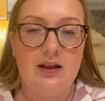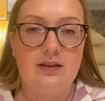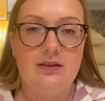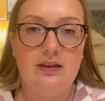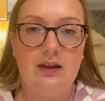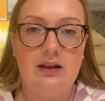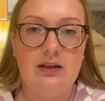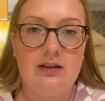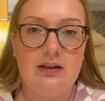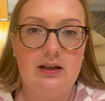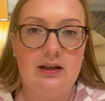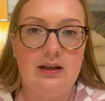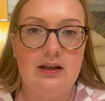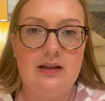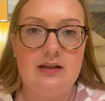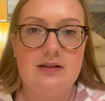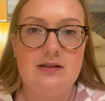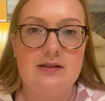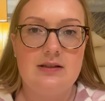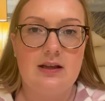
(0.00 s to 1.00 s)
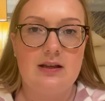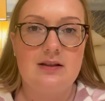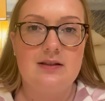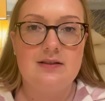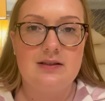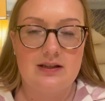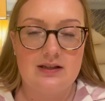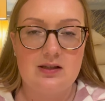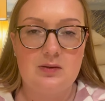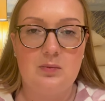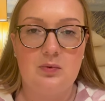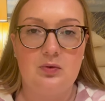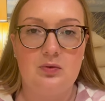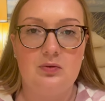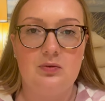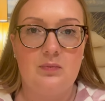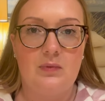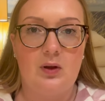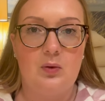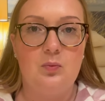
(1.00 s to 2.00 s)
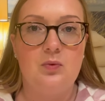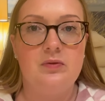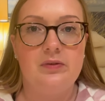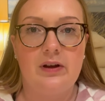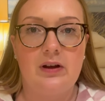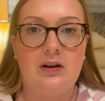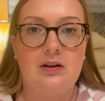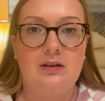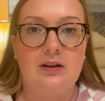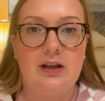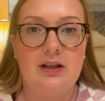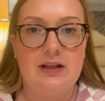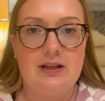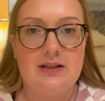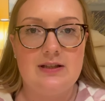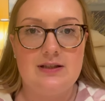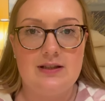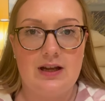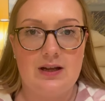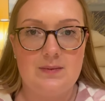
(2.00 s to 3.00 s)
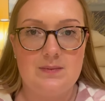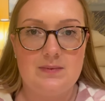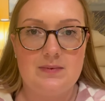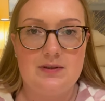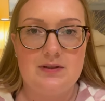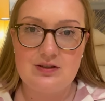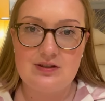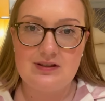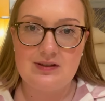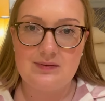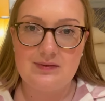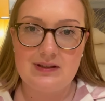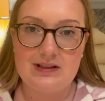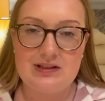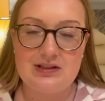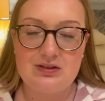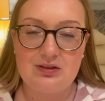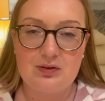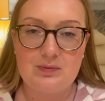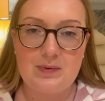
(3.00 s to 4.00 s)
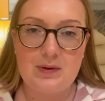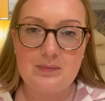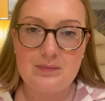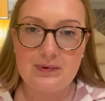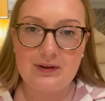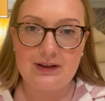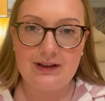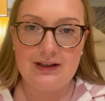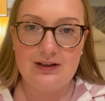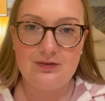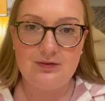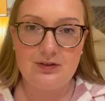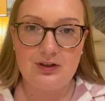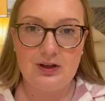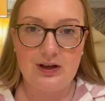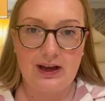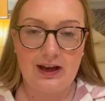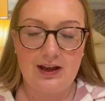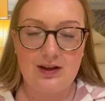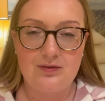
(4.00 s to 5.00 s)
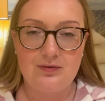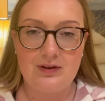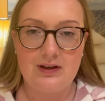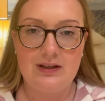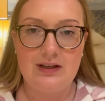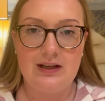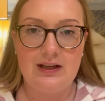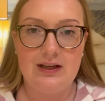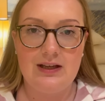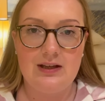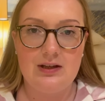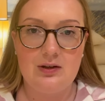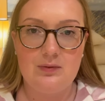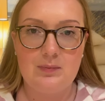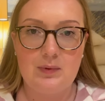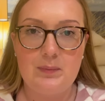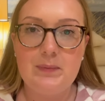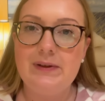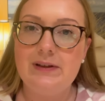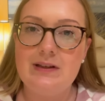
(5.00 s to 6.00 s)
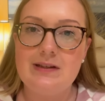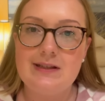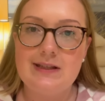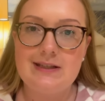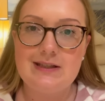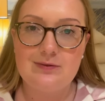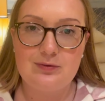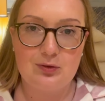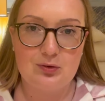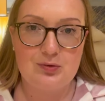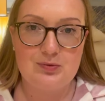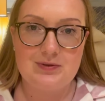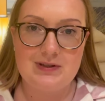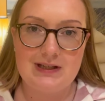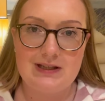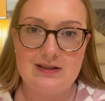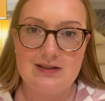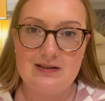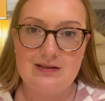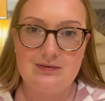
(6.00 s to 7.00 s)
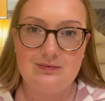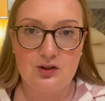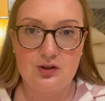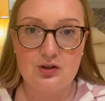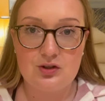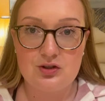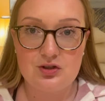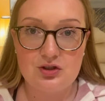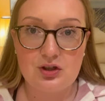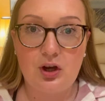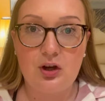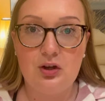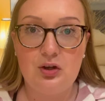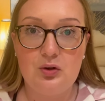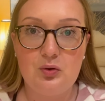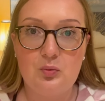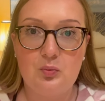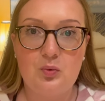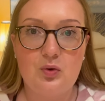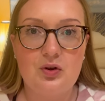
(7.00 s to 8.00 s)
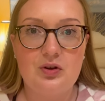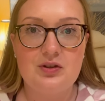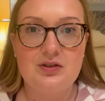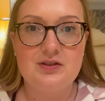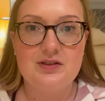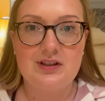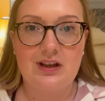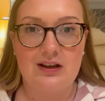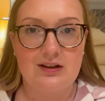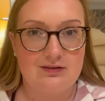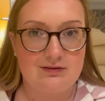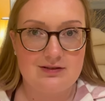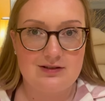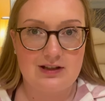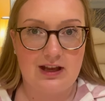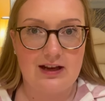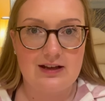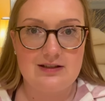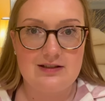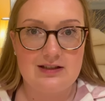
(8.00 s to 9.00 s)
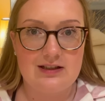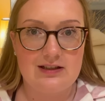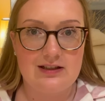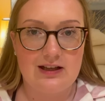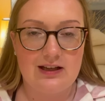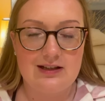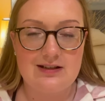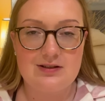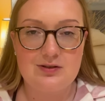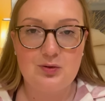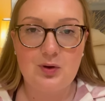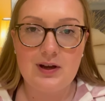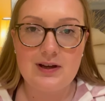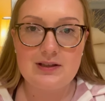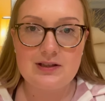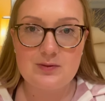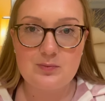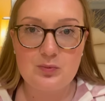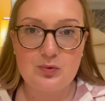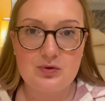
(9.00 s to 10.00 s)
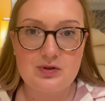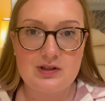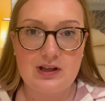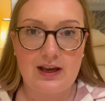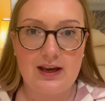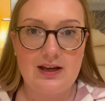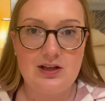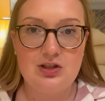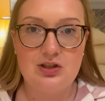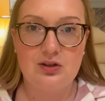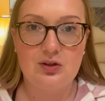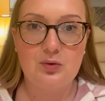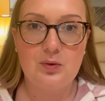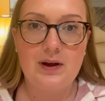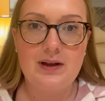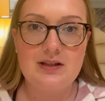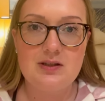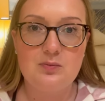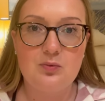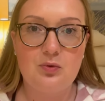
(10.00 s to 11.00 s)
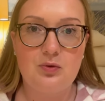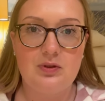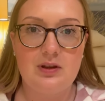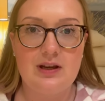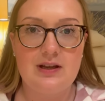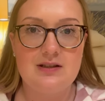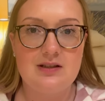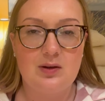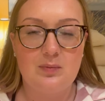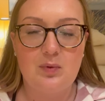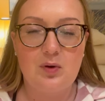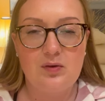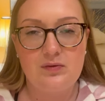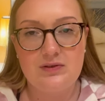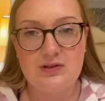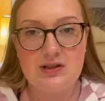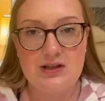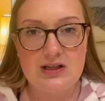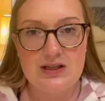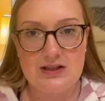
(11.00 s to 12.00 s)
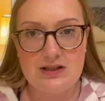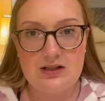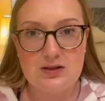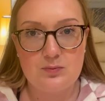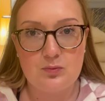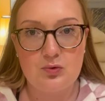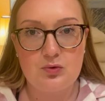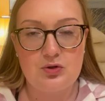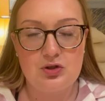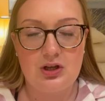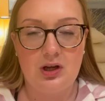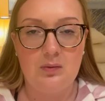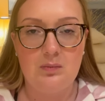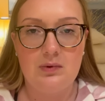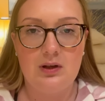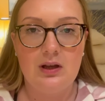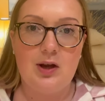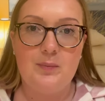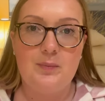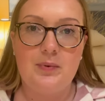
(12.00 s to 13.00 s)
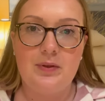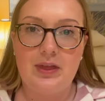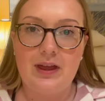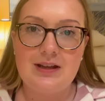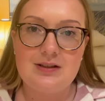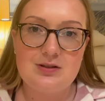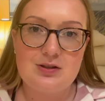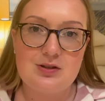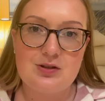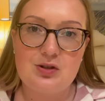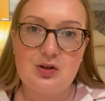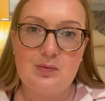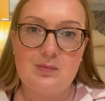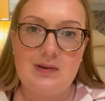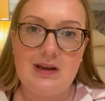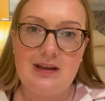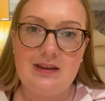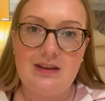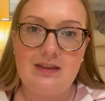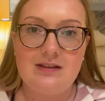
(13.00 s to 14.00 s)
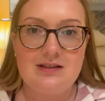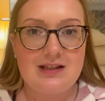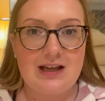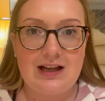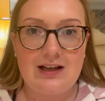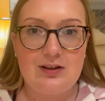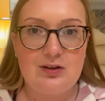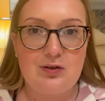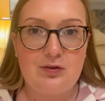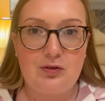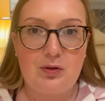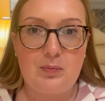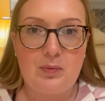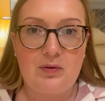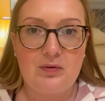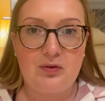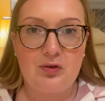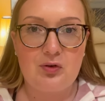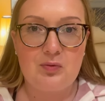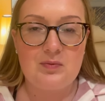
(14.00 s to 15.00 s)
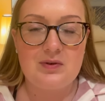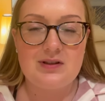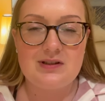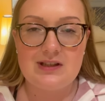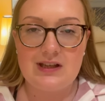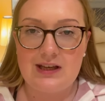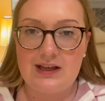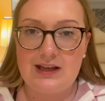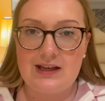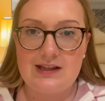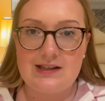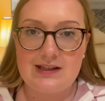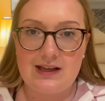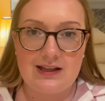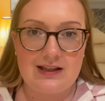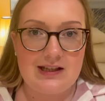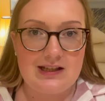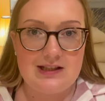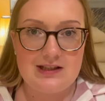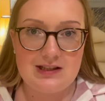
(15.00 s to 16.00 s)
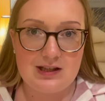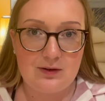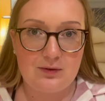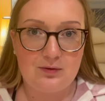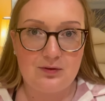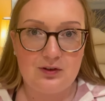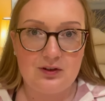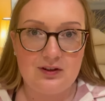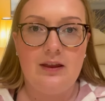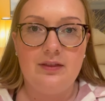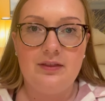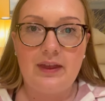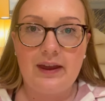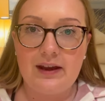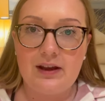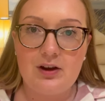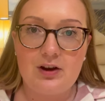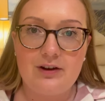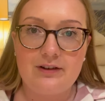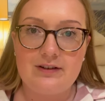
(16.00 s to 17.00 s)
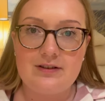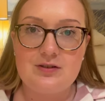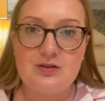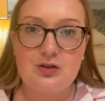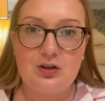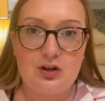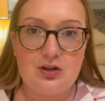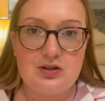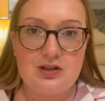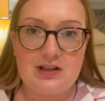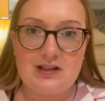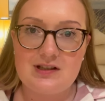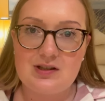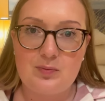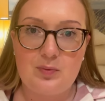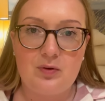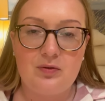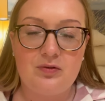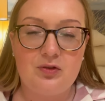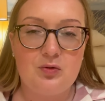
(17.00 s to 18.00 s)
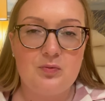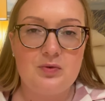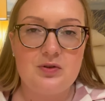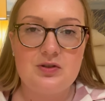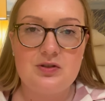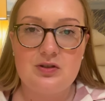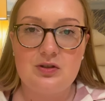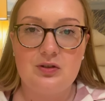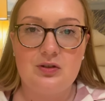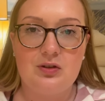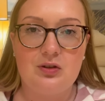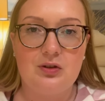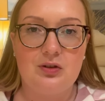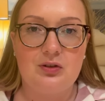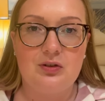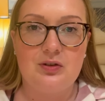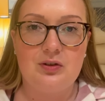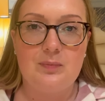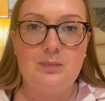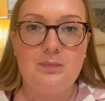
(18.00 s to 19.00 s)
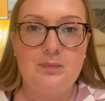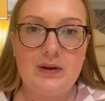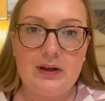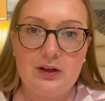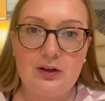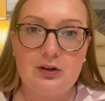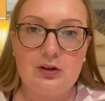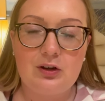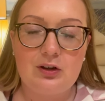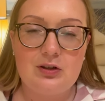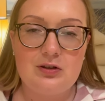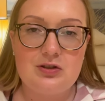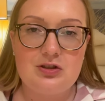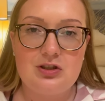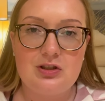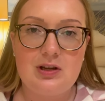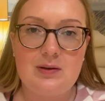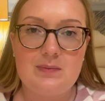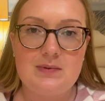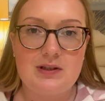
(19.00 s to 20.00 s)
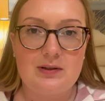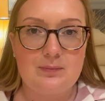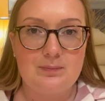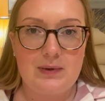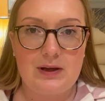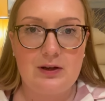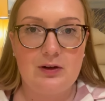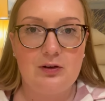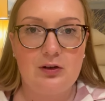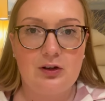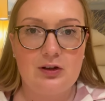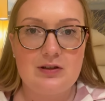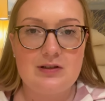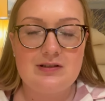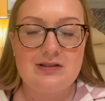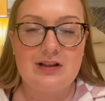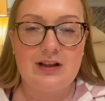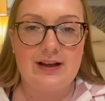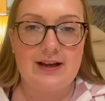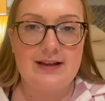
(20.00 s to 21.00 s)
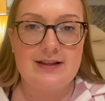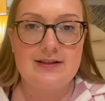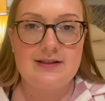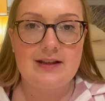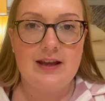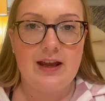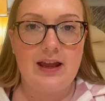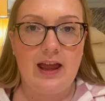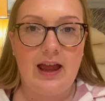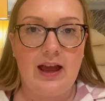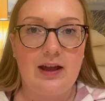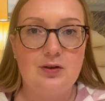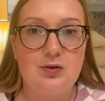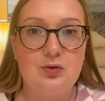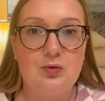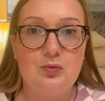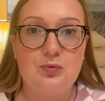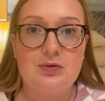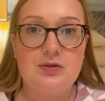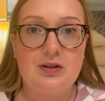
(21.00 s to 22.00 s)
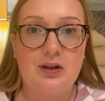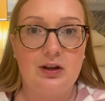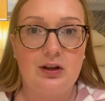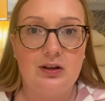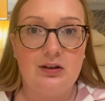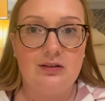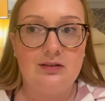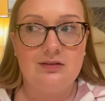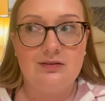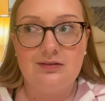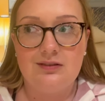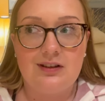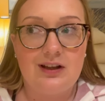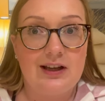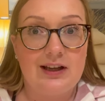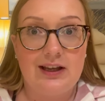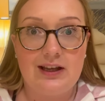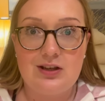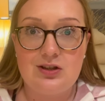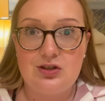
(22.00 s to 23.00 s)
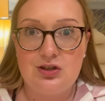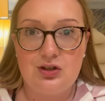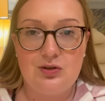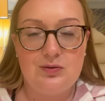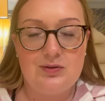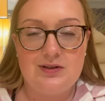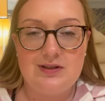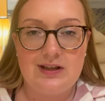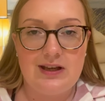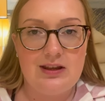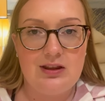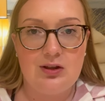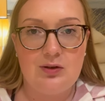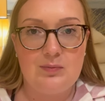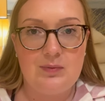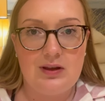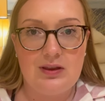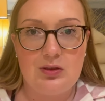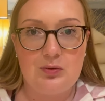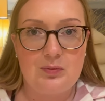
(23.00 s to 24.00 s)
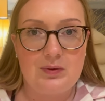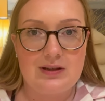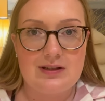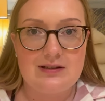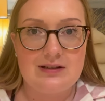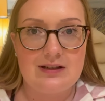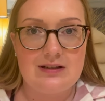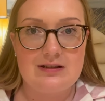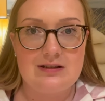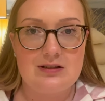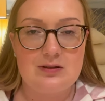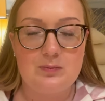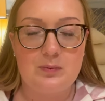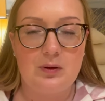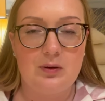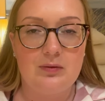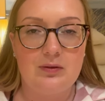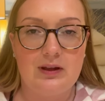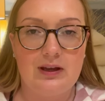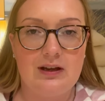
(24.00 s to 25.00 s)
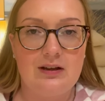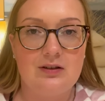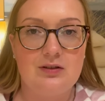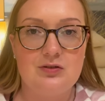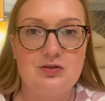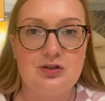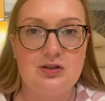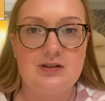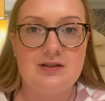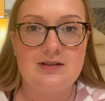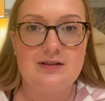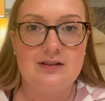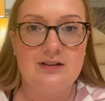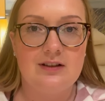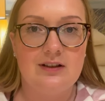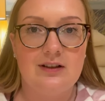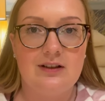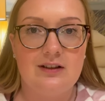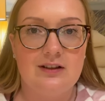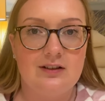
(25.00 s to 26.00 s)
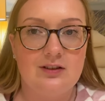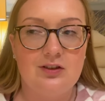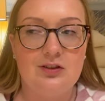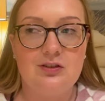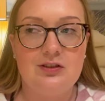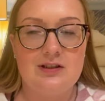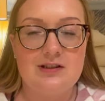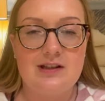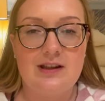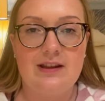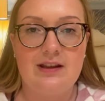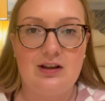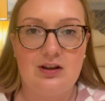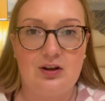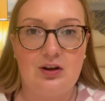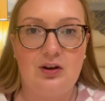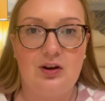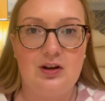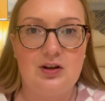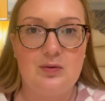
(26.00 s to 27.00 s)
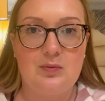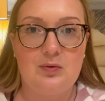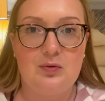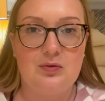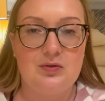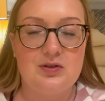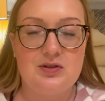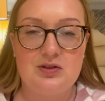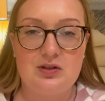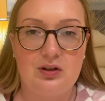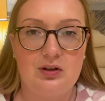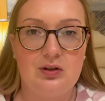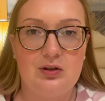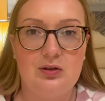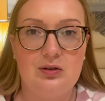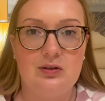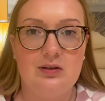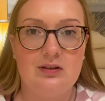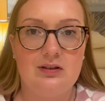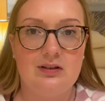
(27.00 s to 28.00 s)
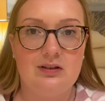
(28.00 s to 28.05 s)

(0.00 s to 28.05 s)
then it is accessible without any steps. Just something to remember if you have any mobility difficulties. The show was outstanding. It's quite a small stage and quite a small theatre, but obviously it's a small ship. But that does not mean that the talent of the performers is any different. They are as good as the performers on bigger cruise ships and bigger cruise lines, and also I guess you would see them in the West End as well. They are just, honestly, they are incredible. So